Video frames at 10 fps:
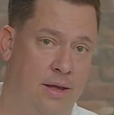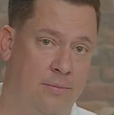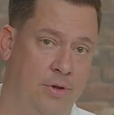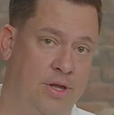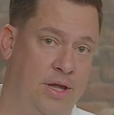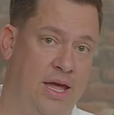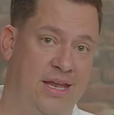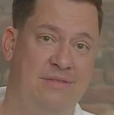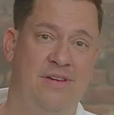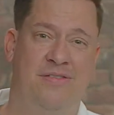I'm looking at,
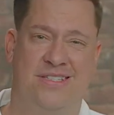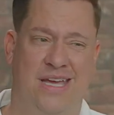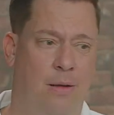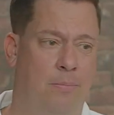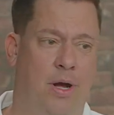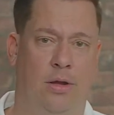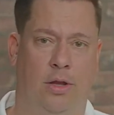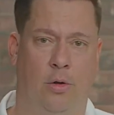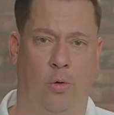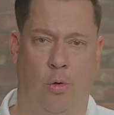even if it's like a
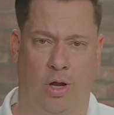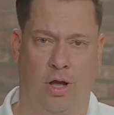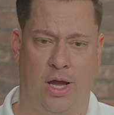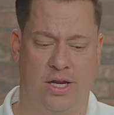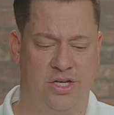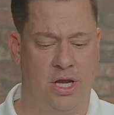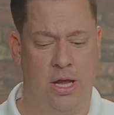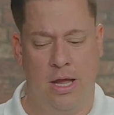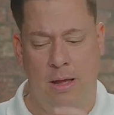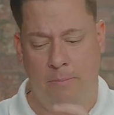bungalow or a cottage,
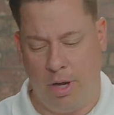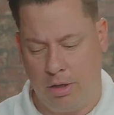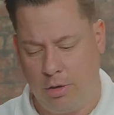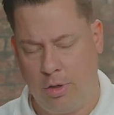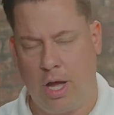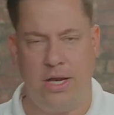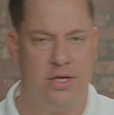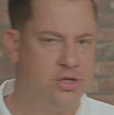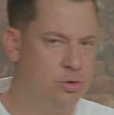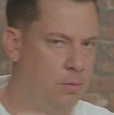bungalow
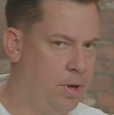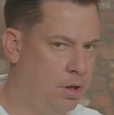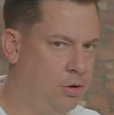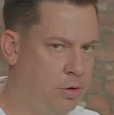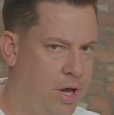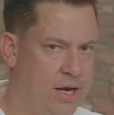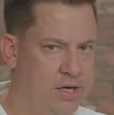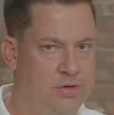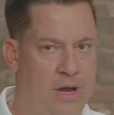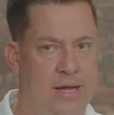cottage to a bungalow
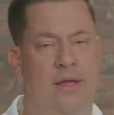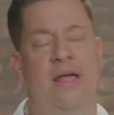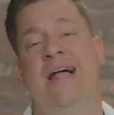cottage, right?